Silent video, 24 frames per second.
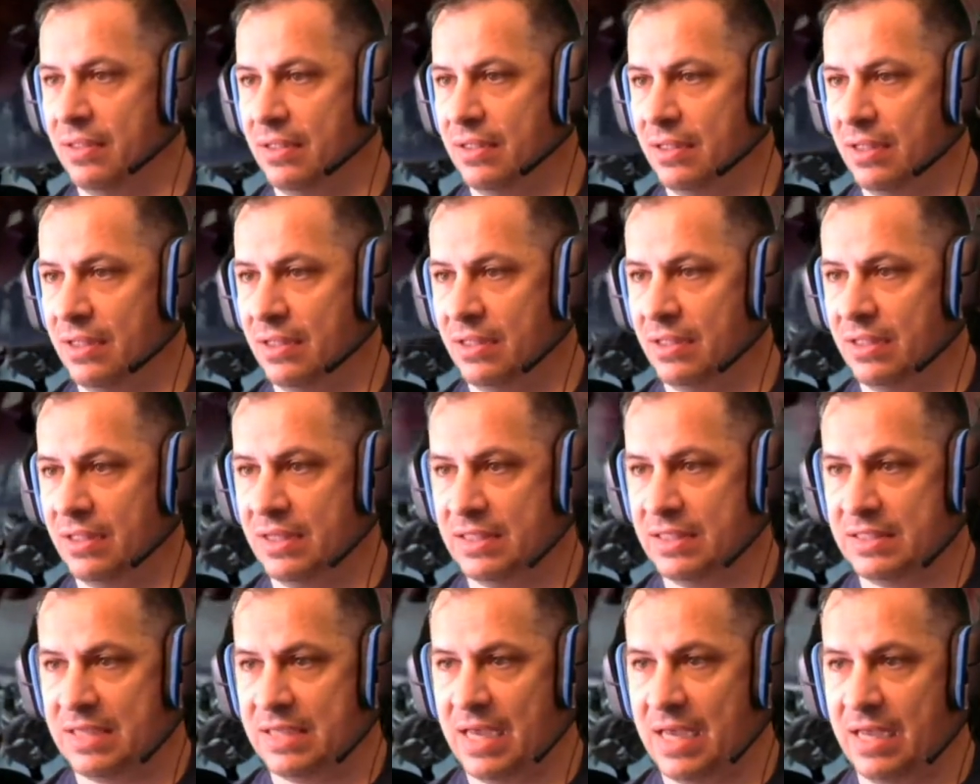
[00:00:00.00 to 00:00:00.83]
Like, look at
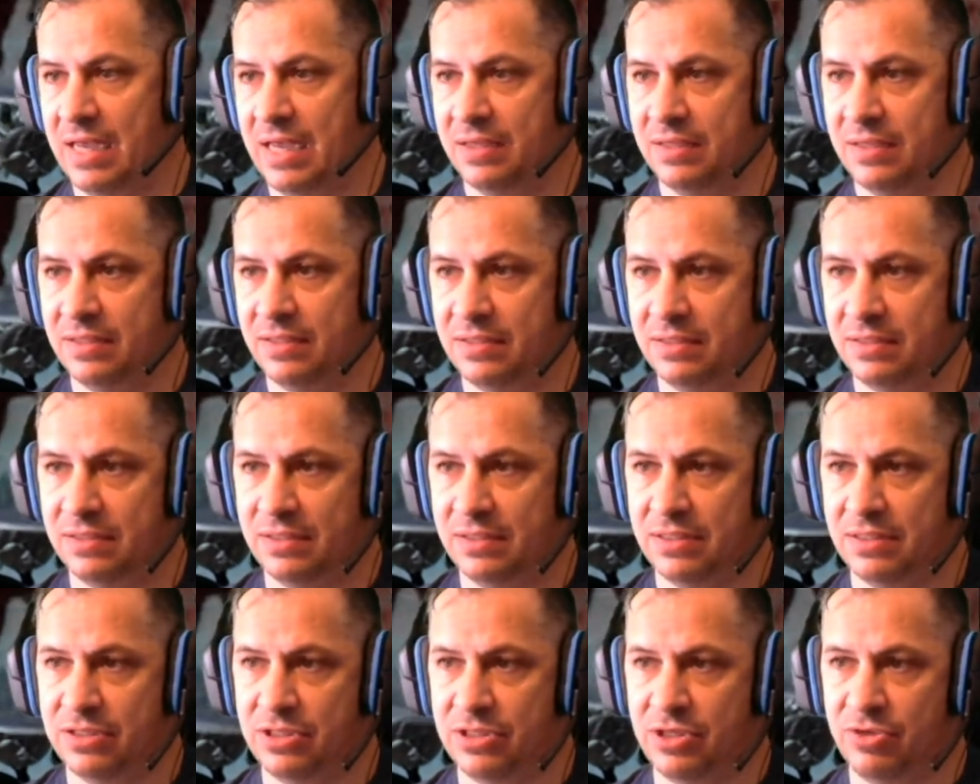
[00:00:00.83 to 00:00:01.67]
this guy. Oh,
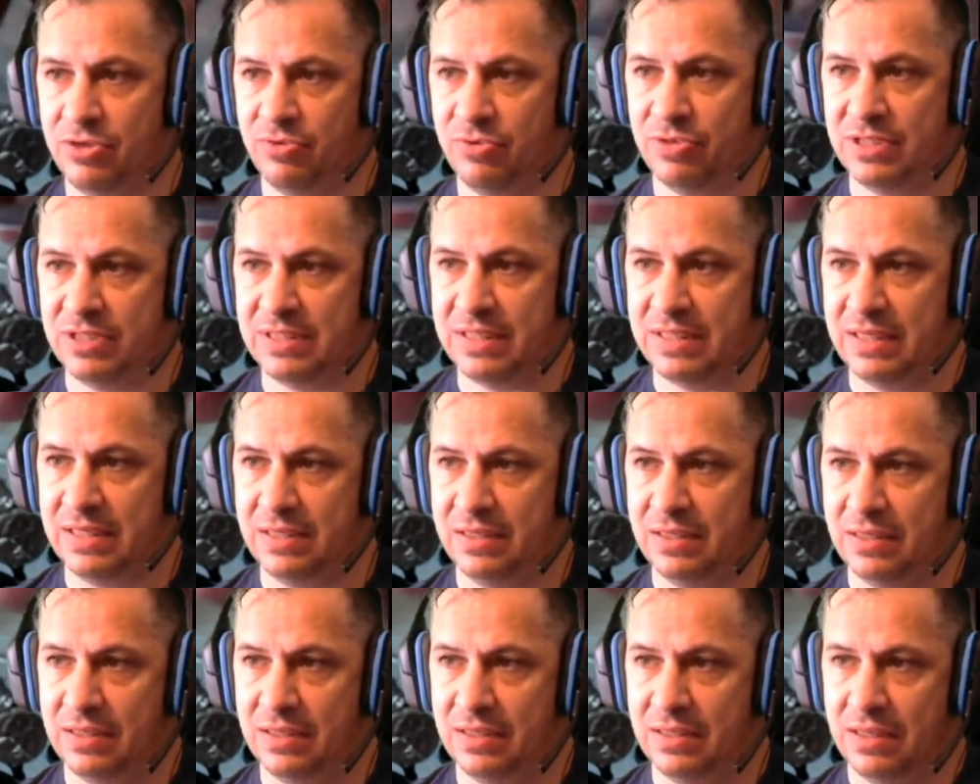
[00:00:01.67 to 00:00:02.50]
he's huge, isn't he?
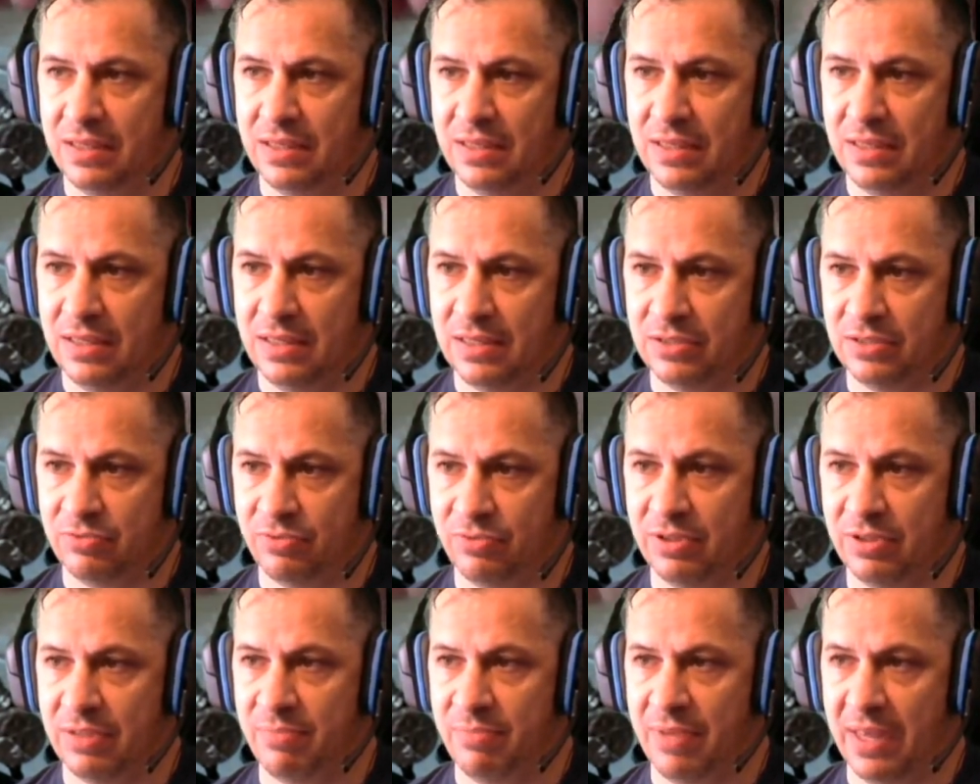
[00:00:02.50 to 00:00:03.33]
He's
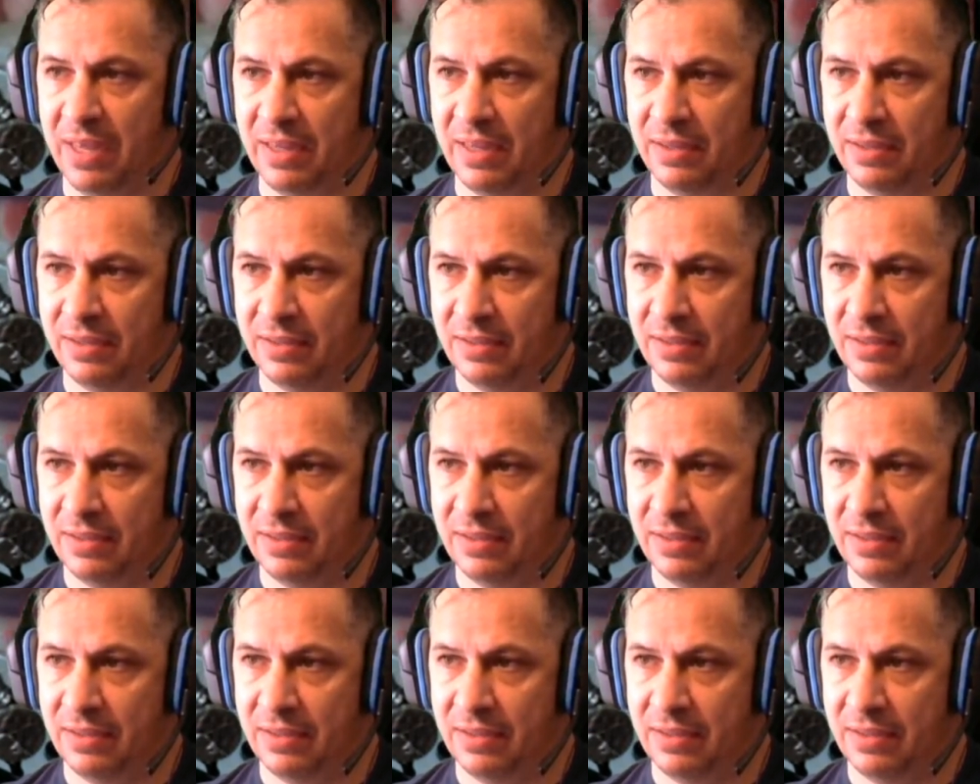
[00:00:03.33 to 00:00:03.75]
really big.